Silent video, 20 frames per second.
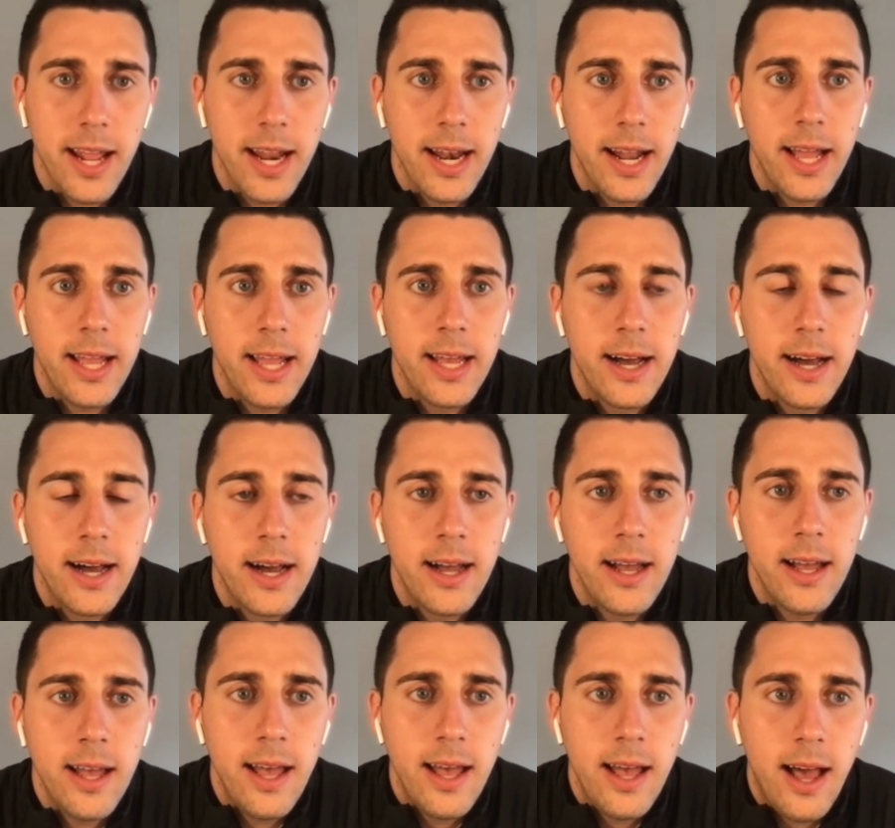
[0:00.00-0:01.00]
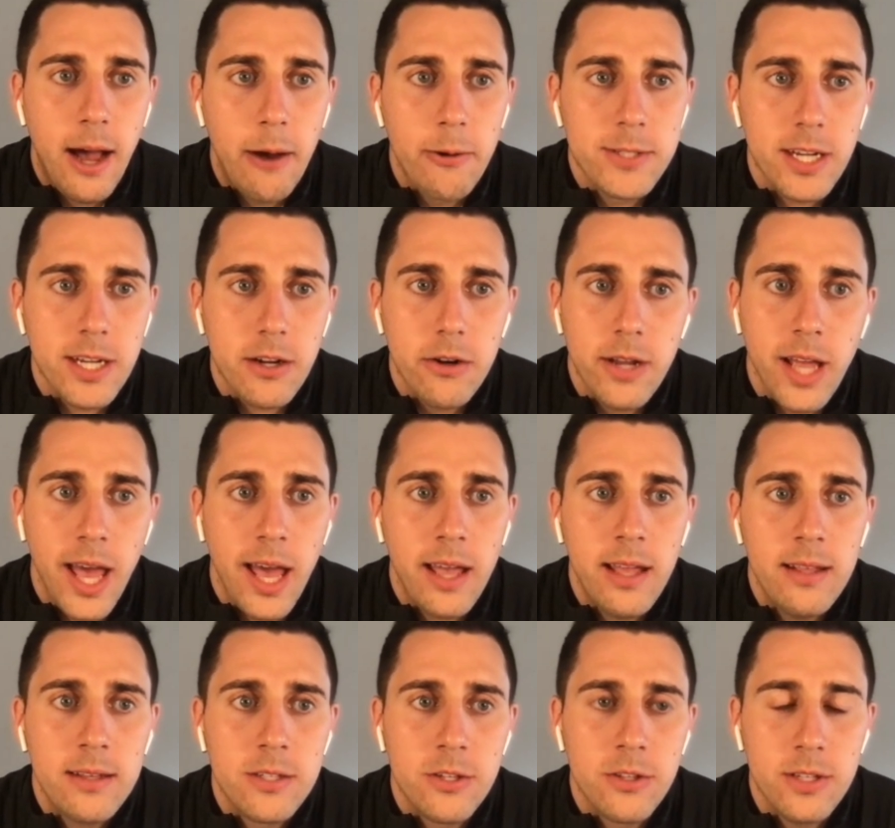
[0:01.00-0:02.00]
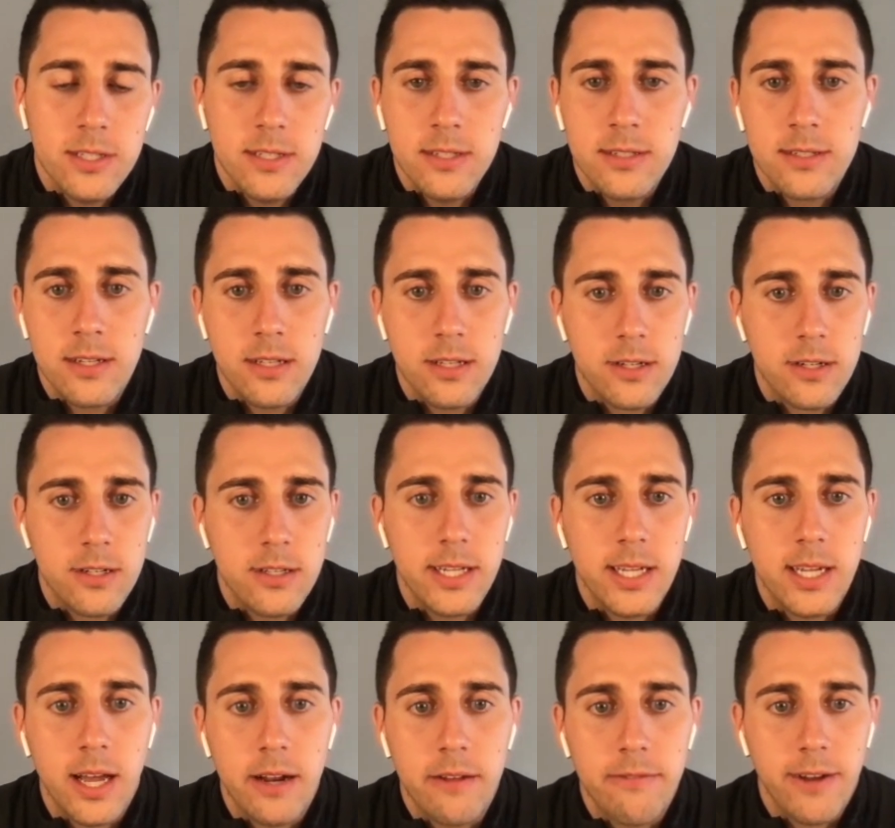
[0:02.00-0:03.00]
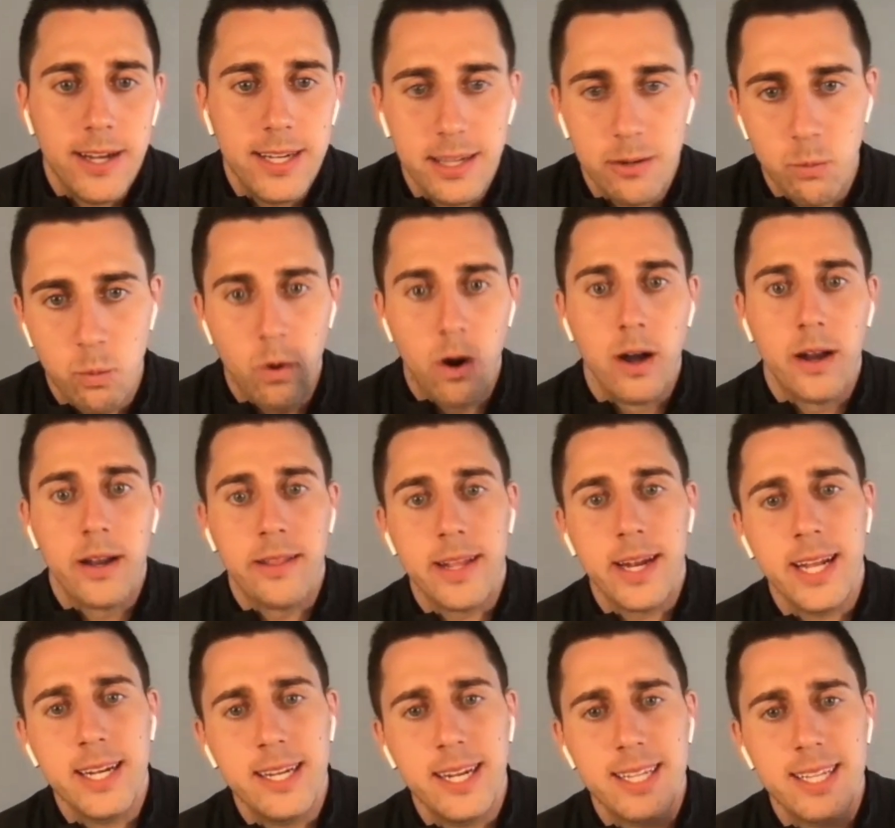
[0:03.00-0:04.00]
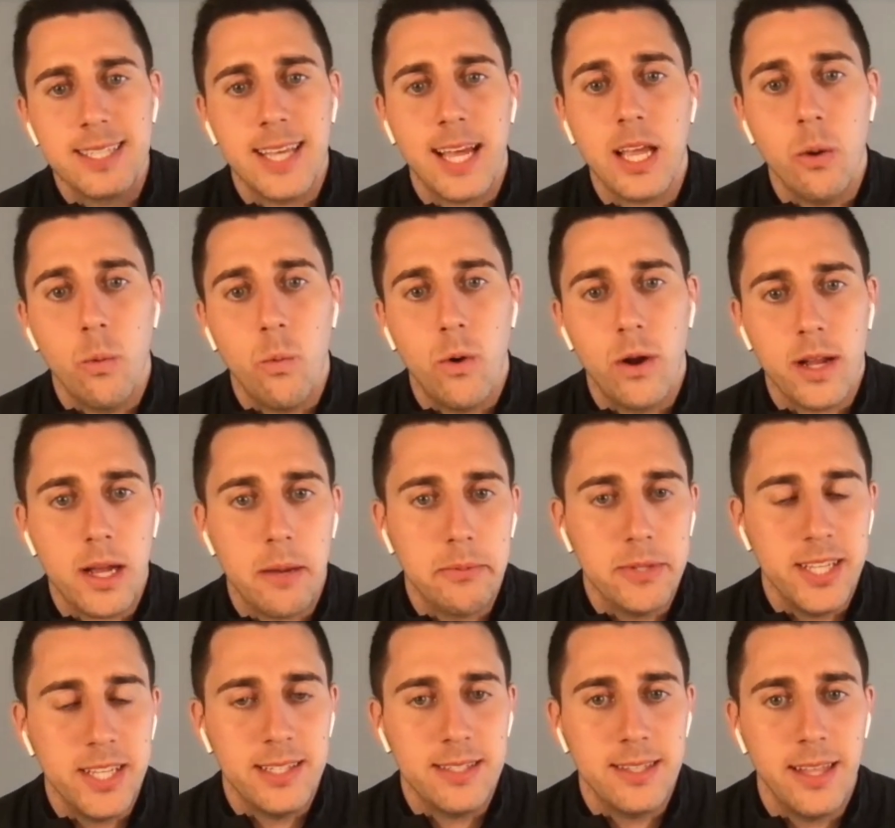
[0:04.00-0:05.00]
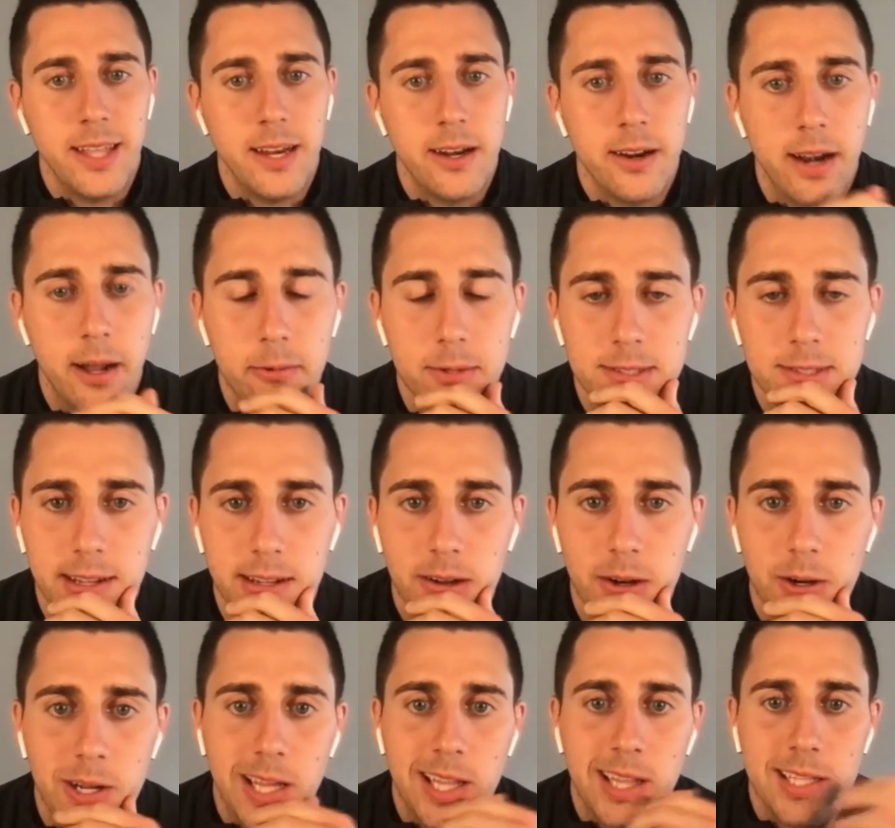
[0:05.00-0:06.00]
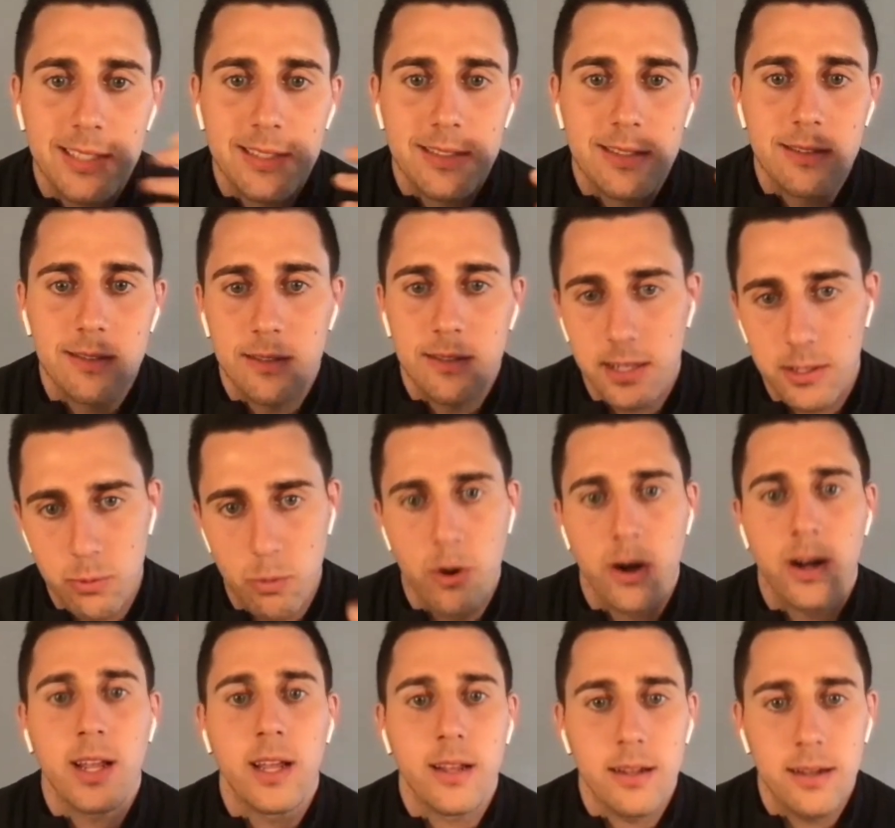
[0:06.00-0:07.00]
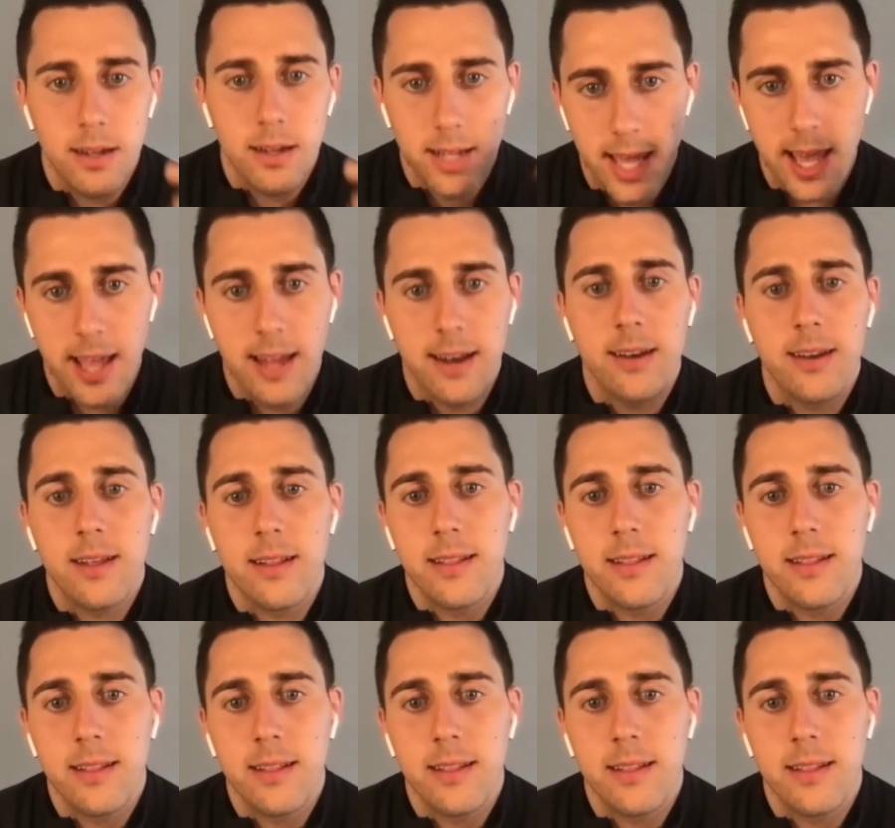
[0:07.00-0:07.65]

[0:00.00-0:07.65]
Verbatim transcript: And I, uh, I was like, okay, so this is clearly kind of, I did one and then I did a second one a couple days later. And I was like, okay, this is working again.